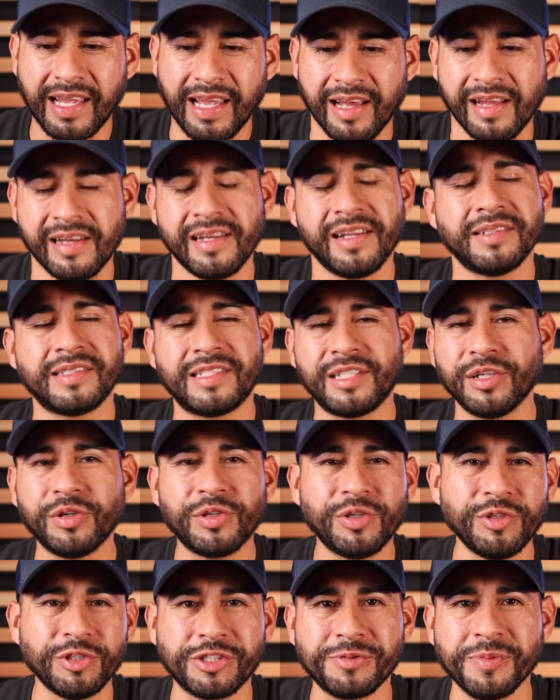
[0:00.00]
And until
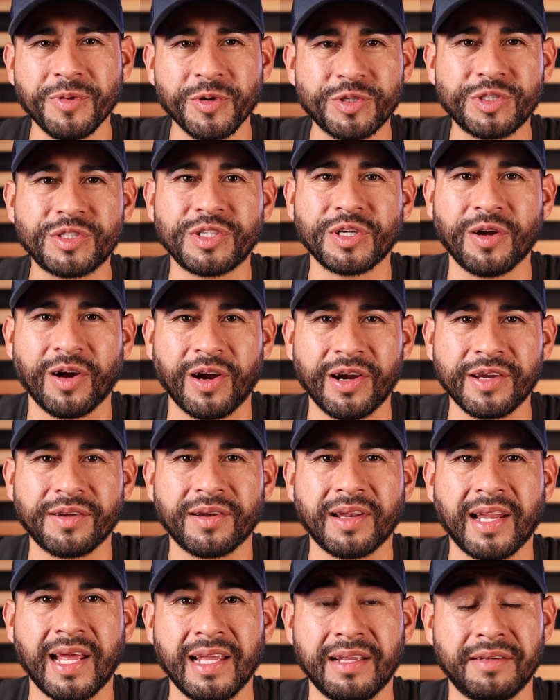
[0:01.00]
you smoke a cigar and
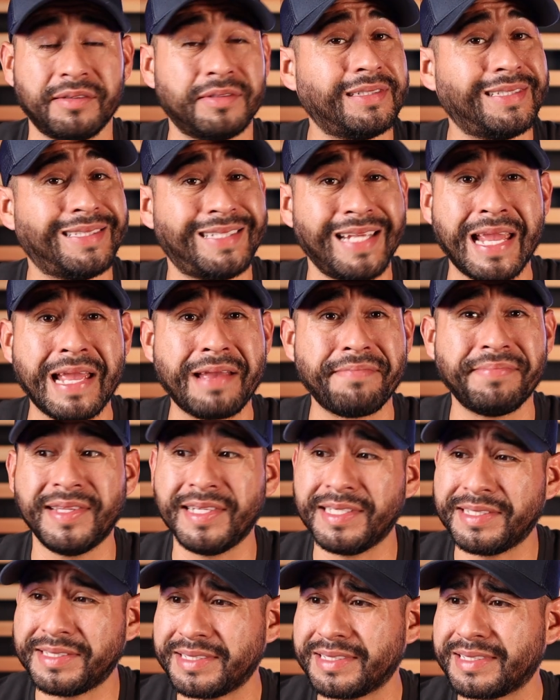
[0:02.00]
you're like, damn,
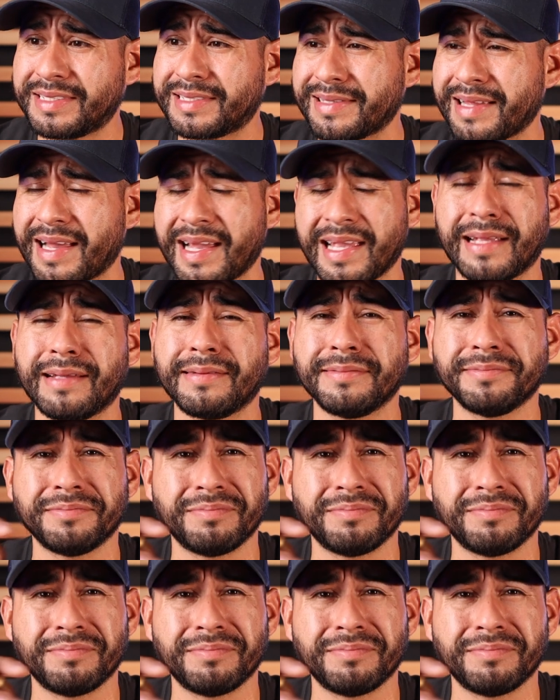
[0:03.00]
this is like